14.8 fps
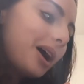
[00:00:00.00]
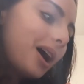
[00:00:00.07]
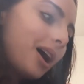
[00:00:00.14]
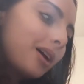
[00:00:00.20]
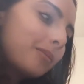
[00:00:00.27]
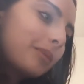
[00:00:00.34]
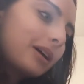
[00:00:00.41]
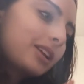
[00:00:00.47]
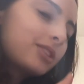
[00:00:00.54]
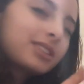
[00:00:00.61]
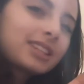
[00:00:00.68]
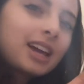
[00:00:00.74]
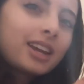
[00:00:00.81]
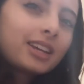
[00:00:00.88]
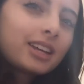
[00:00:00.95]
But you
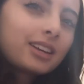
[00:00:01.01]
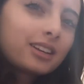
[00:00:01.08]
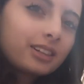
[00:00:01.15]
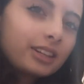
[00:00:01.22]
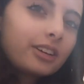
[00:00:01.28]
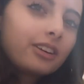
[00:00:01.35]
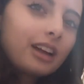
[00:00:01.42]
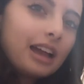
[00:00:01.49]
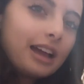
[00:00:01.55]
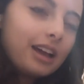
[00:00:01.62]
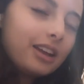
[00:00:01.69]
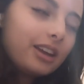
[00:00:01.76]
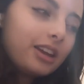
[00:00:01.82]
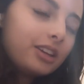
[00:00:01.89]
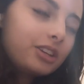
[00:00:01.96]
just kind of get a clearer
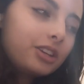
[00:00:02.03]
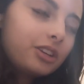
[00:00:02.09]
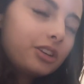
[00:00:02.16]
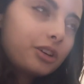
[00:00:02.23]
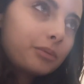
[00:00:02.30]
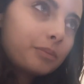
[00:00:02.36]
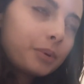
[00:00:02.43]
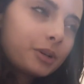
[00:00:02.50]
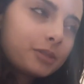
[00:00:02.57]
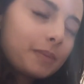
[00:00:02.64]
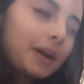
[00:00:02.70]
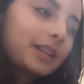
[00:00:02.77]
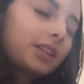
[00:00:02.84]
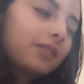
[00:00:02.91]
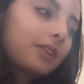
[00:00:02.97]
head and your
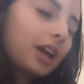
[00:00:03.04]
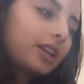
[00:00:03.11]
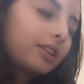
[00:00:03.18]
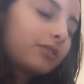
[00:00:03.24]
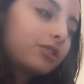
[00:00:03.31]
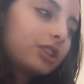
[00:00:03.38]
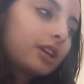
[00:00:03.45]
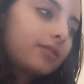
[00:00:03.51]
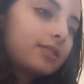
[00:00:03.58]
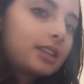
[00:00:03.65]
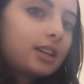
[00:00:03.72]
perspective kind of shifts.